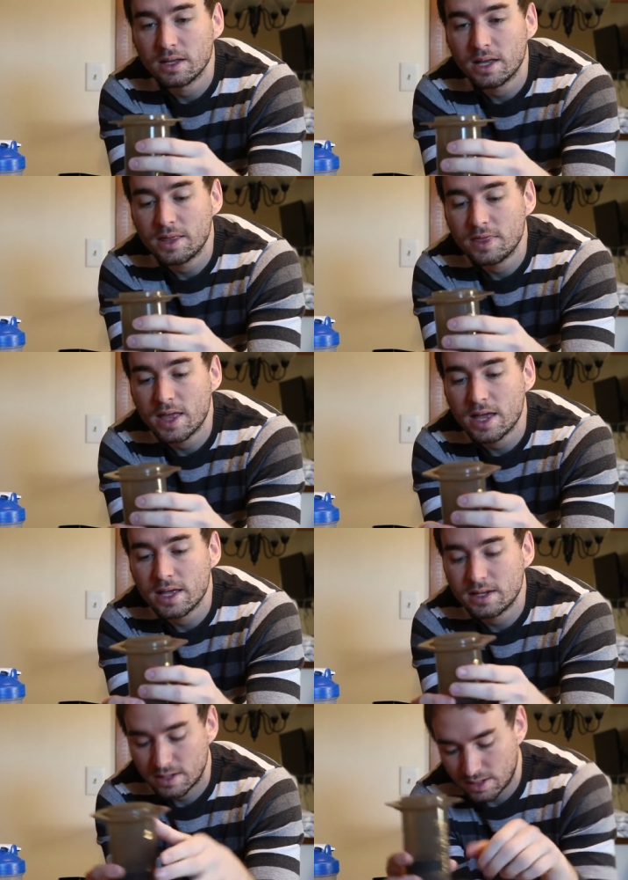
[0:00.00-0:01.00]
and
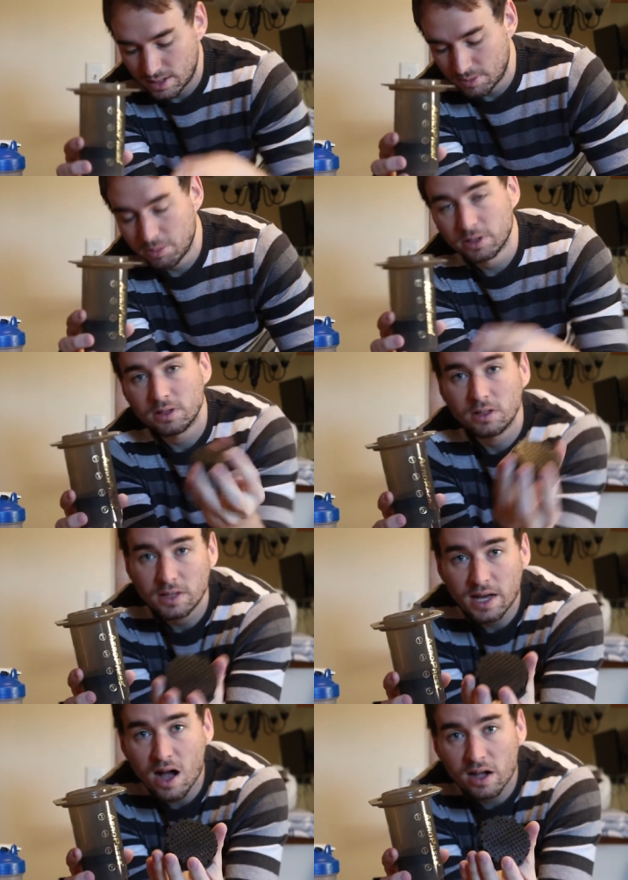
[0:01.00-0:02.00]
then put a little
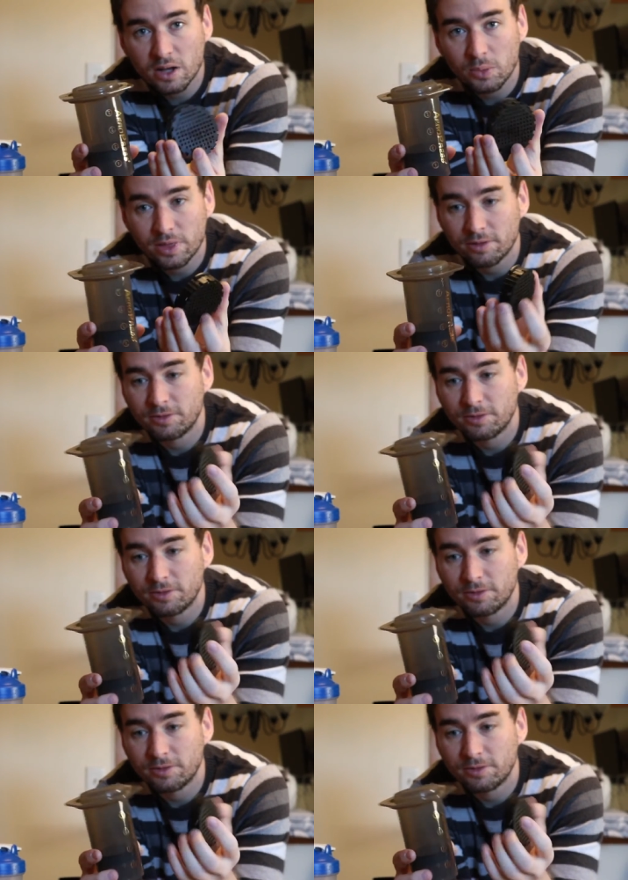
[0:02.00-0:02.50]
lid on it with a